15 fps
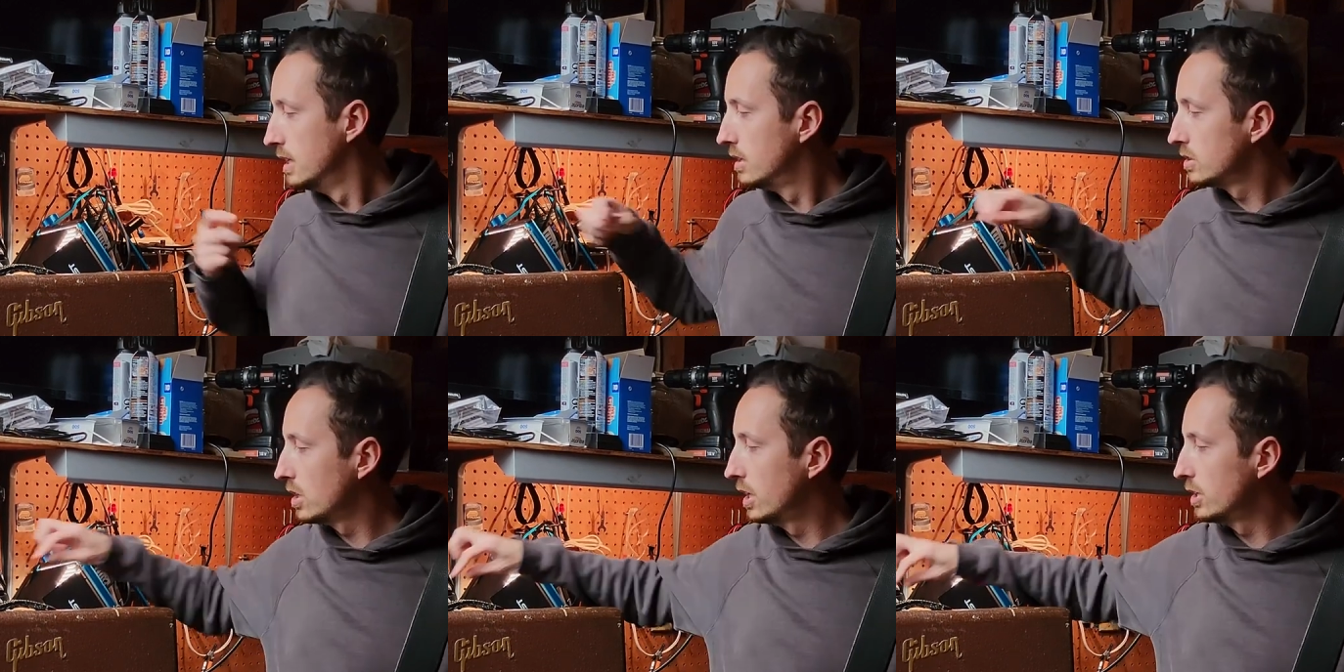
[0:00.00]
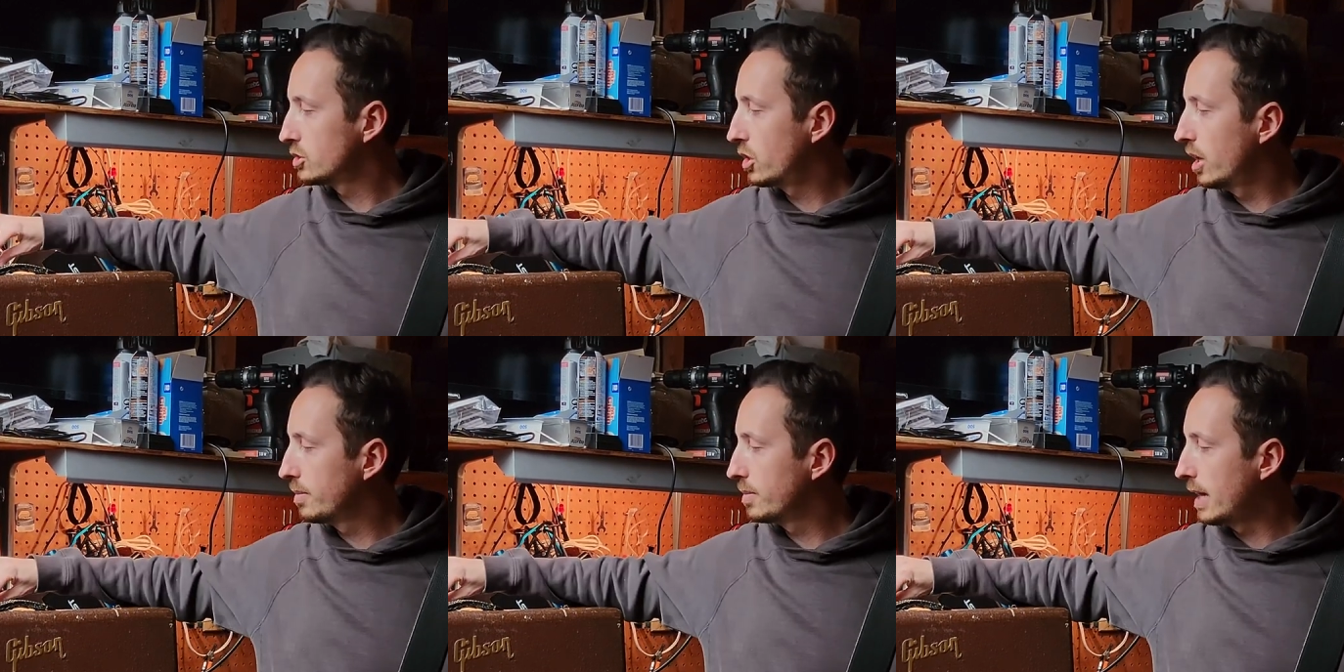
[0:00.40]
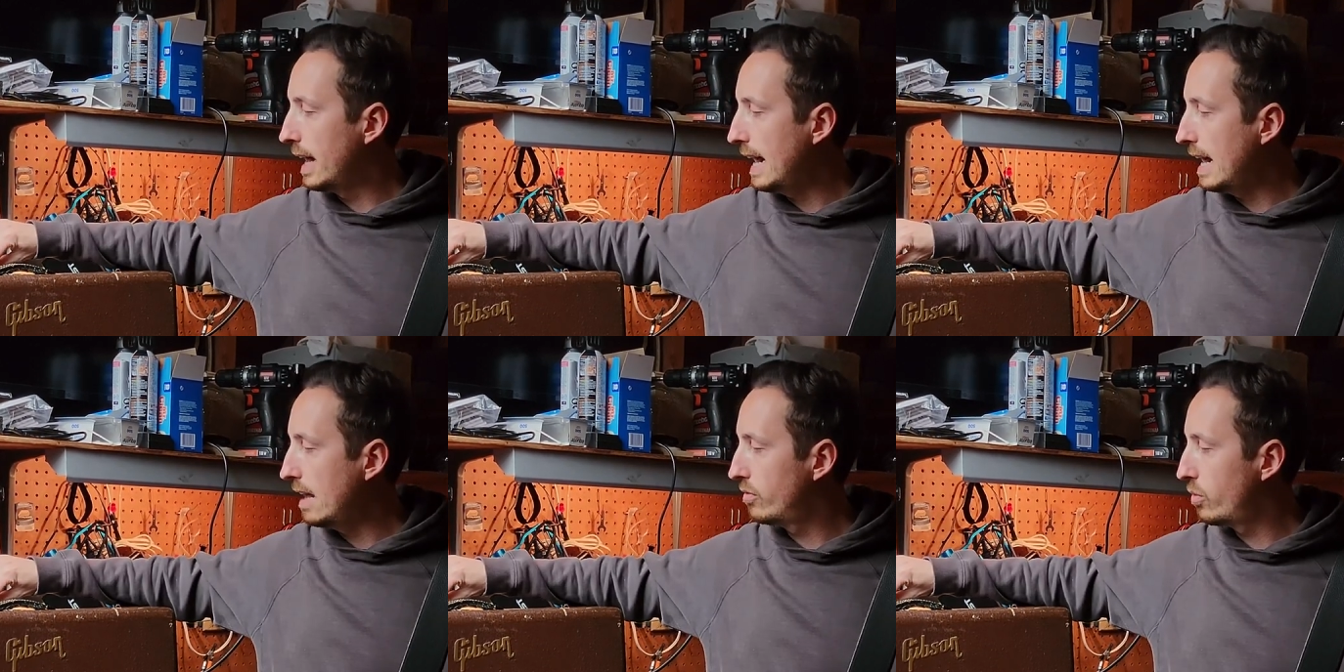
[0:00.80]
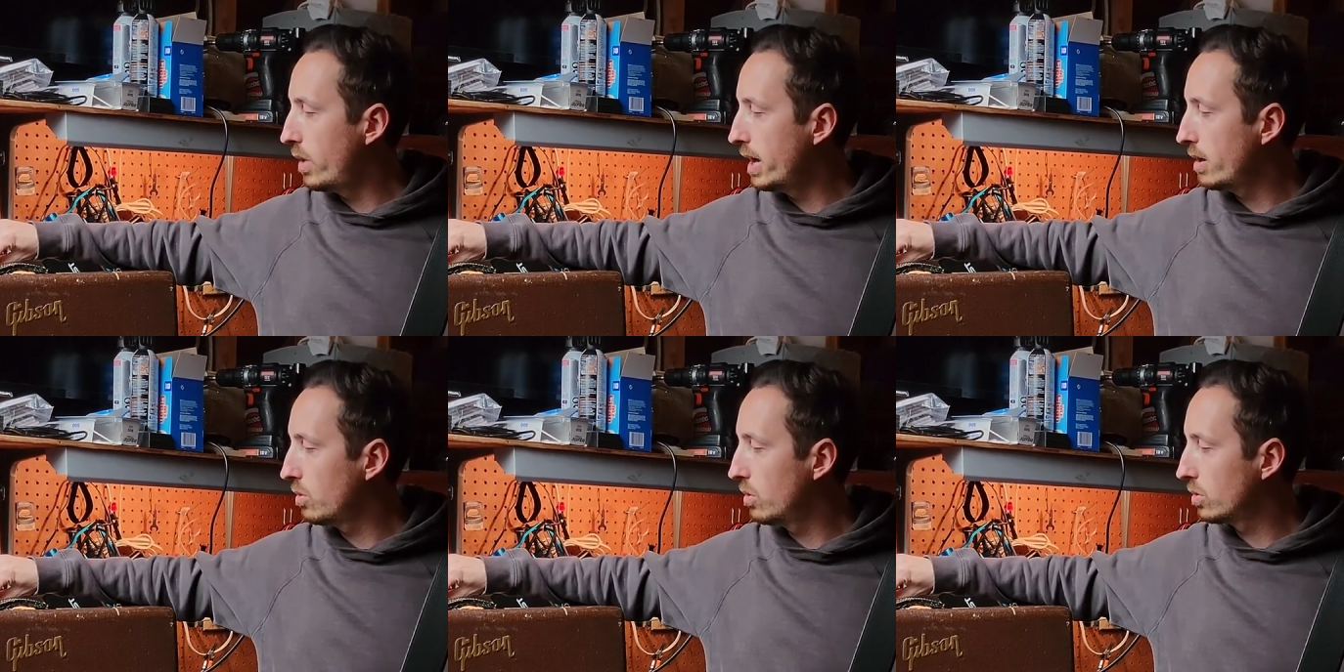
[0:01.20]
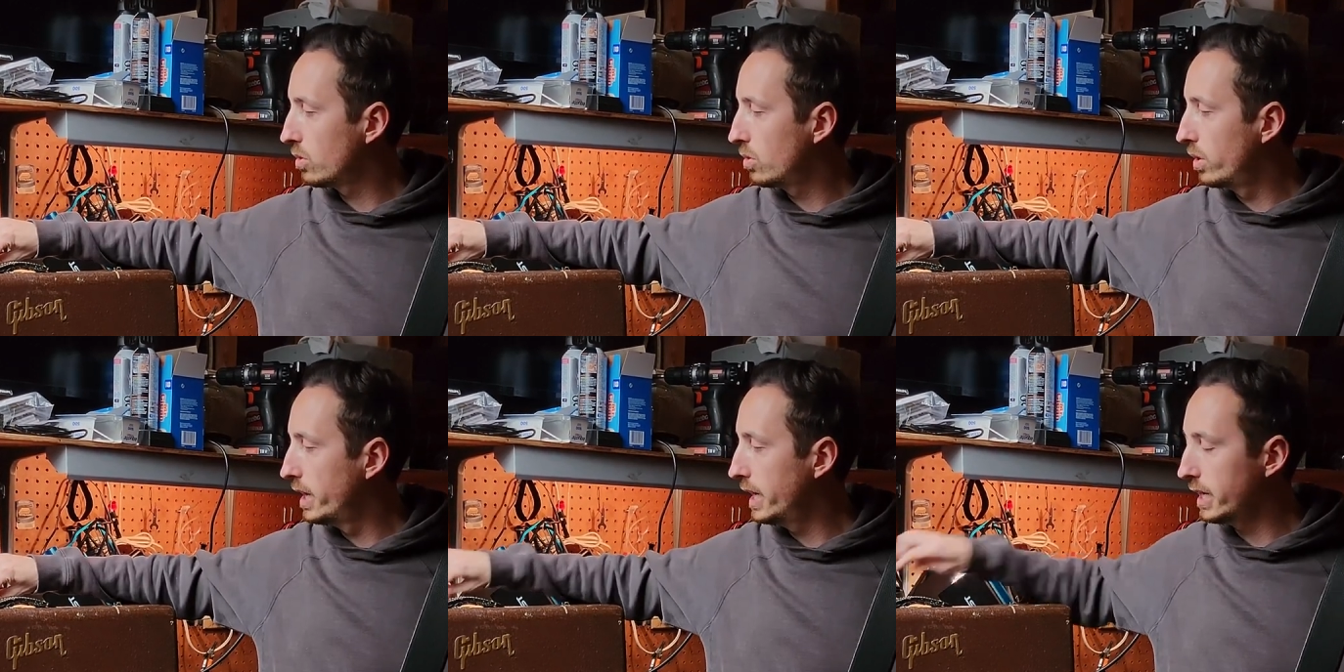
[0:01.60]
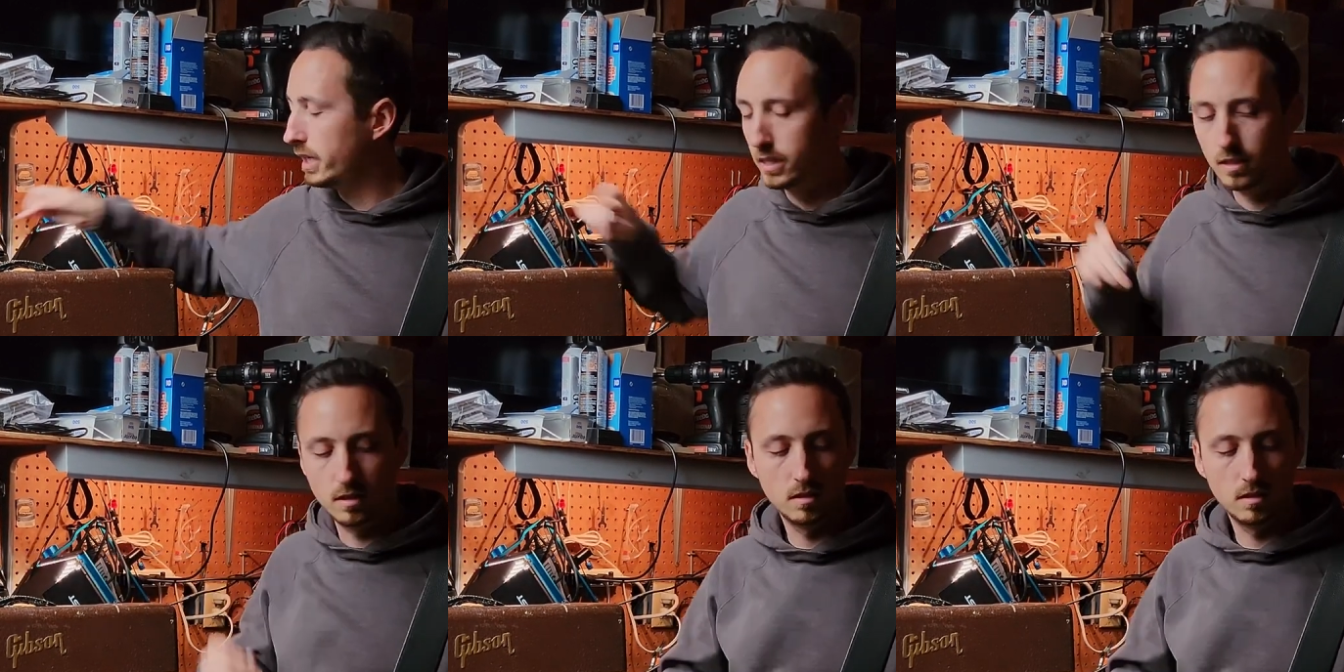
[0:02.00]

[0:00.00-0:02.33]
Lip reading: So let's turn up to halfway real quick.